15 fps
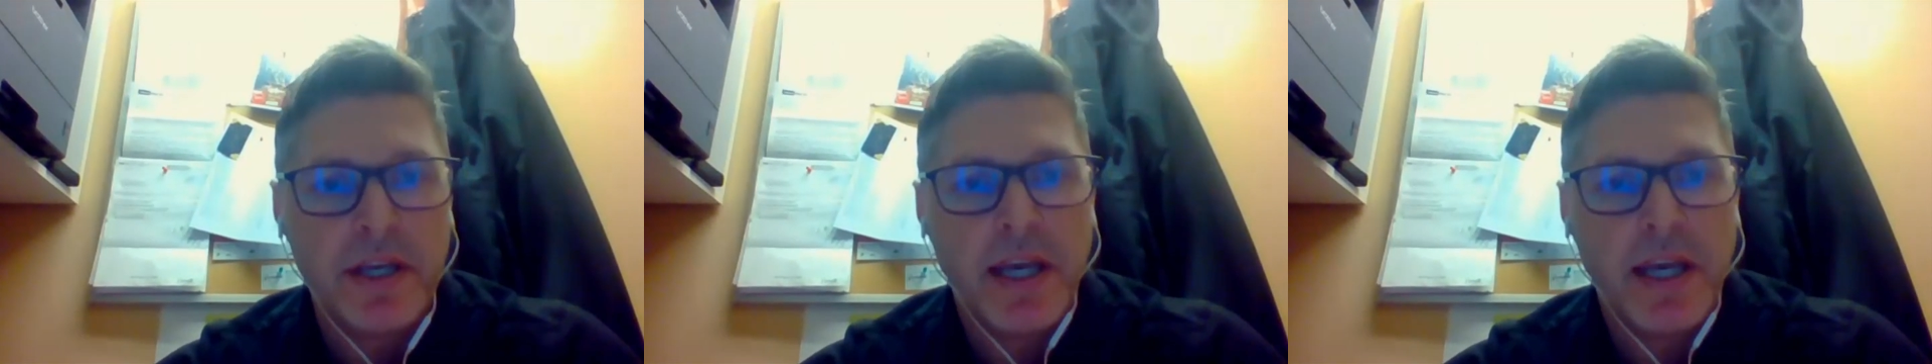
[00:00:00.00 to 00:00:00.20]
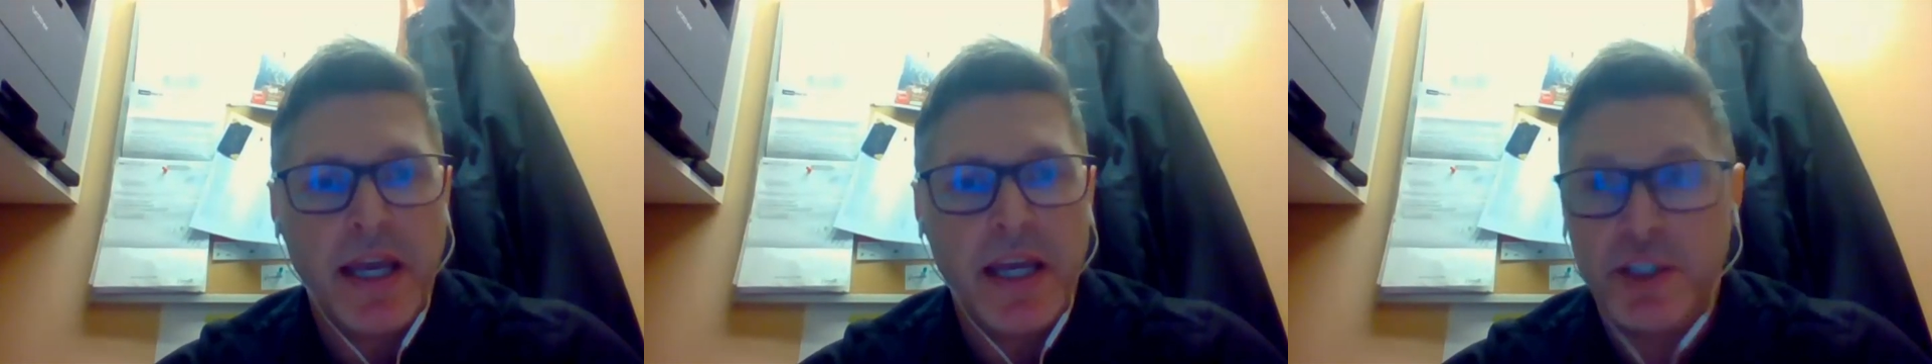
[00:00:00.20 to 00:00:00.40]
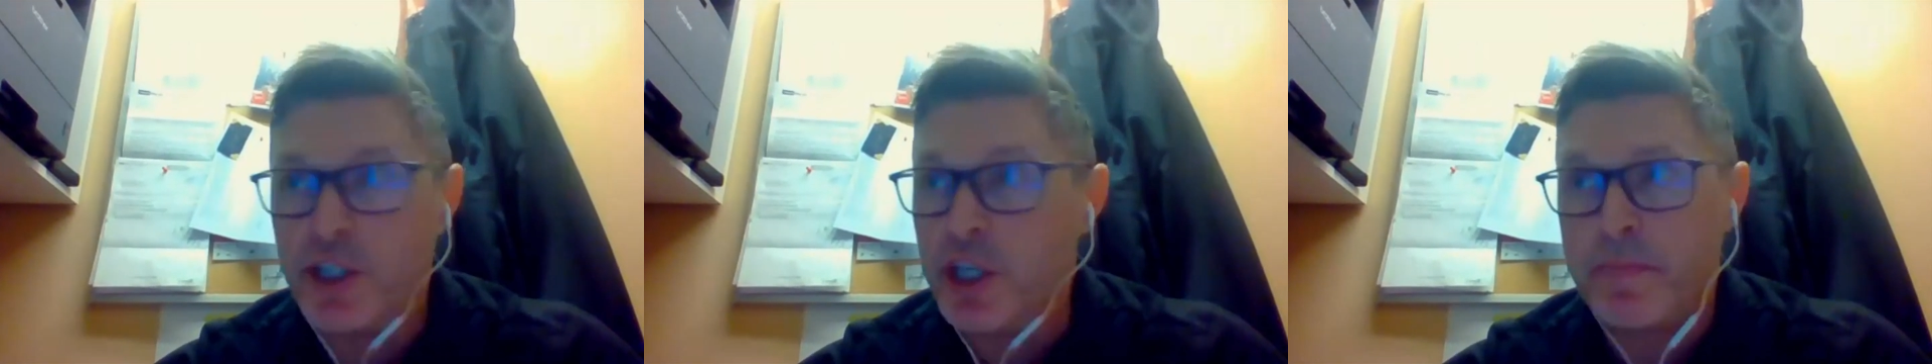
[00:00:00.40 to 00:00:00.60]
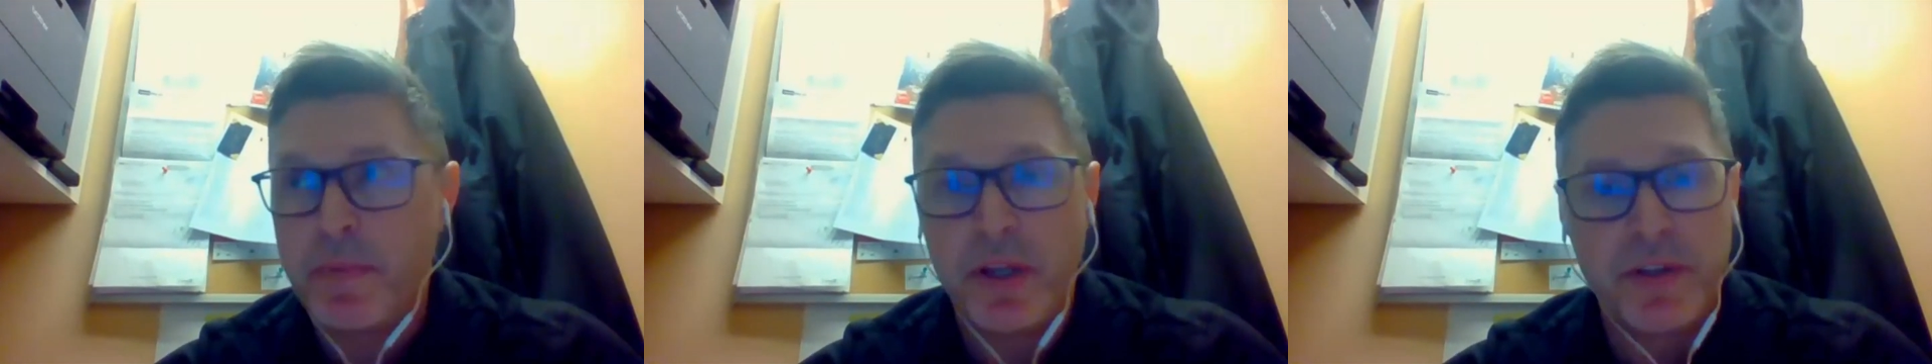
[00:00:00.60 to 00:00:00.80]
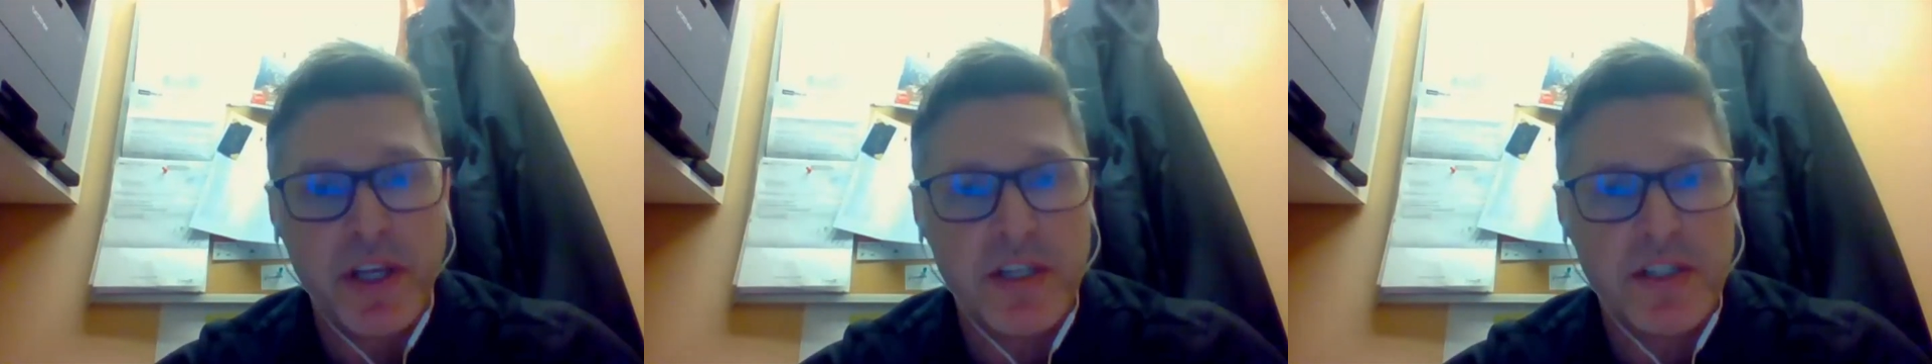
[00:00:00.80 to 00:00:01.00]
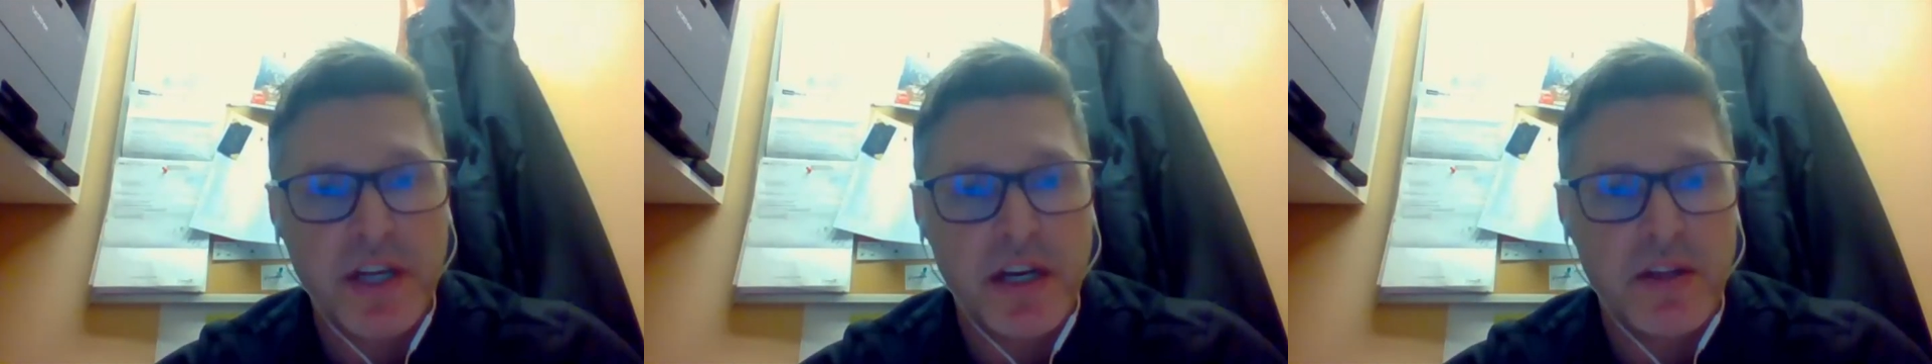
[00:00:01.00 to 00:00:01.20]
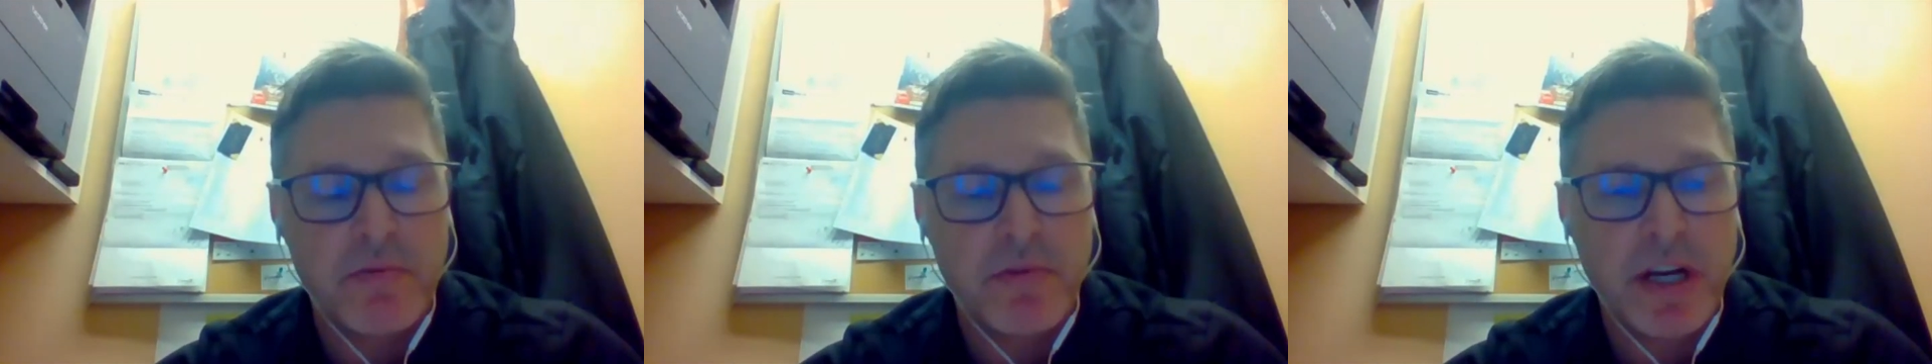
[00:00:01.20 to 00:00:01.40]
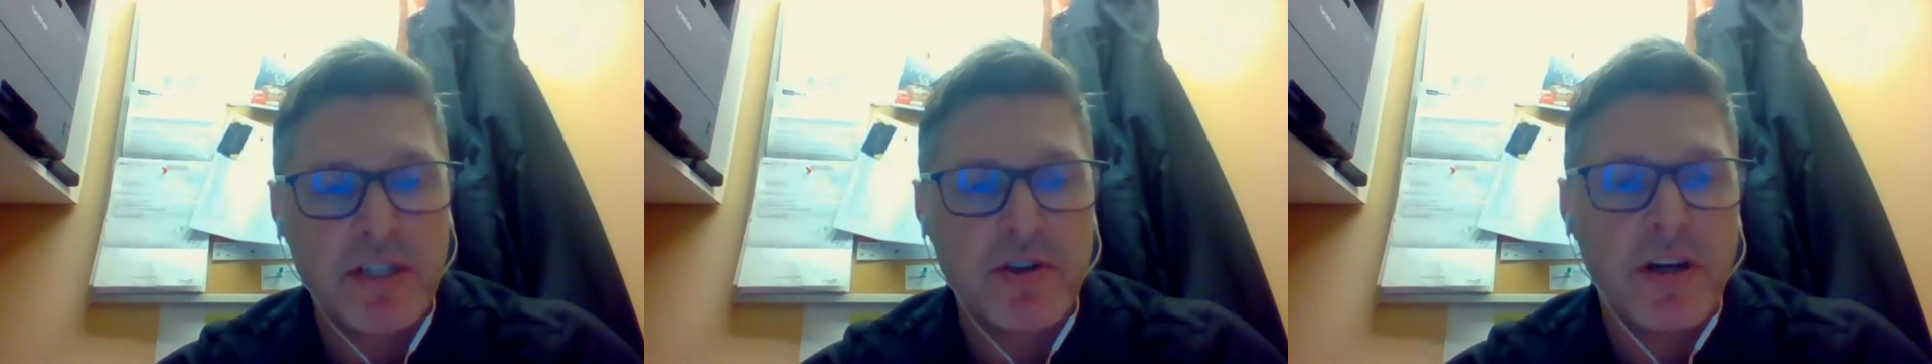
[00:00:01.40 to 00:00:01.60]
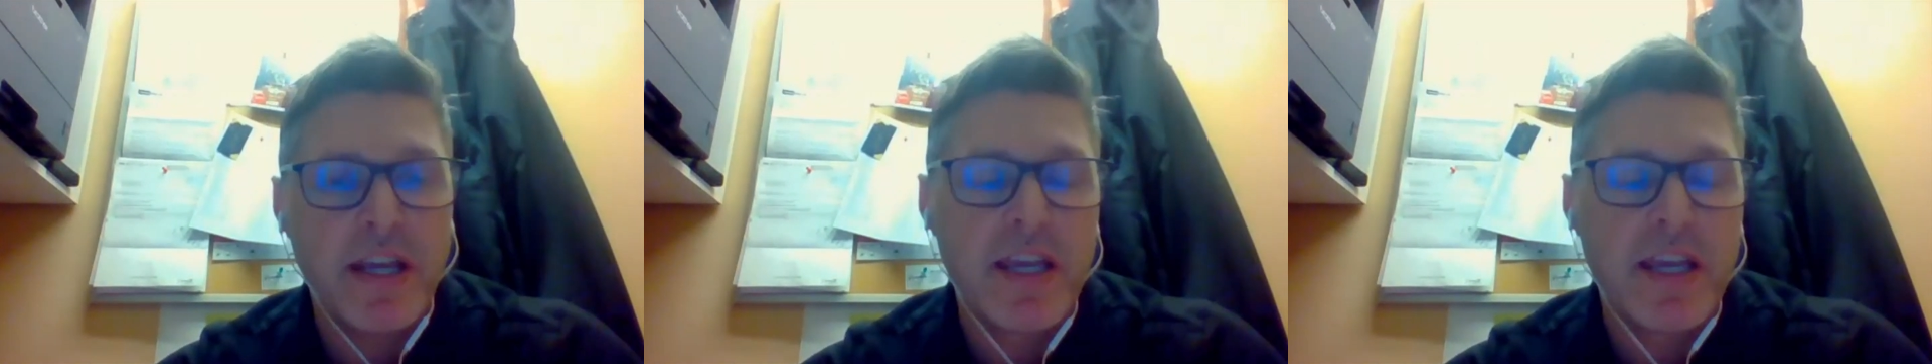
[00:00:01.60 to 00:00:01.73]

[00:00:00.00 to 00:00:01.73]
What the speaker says: and just build the inside of the restaurant.